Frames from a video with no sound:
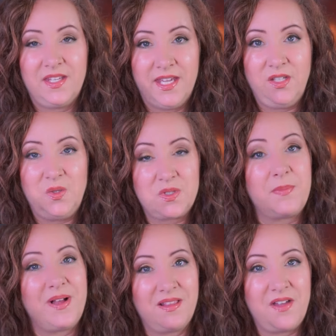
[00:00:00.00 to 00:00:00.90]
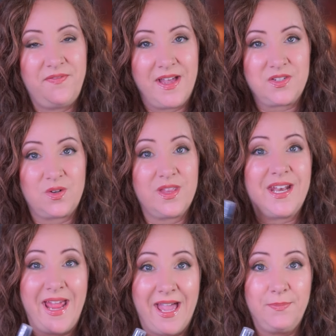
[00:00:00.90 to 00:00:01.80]
get used up a lot faster than
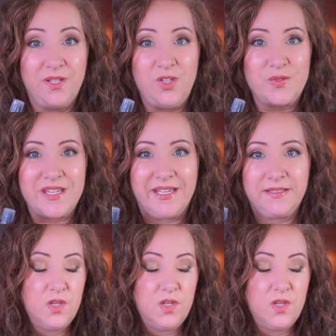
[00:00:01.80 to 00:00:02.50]
I had been using it.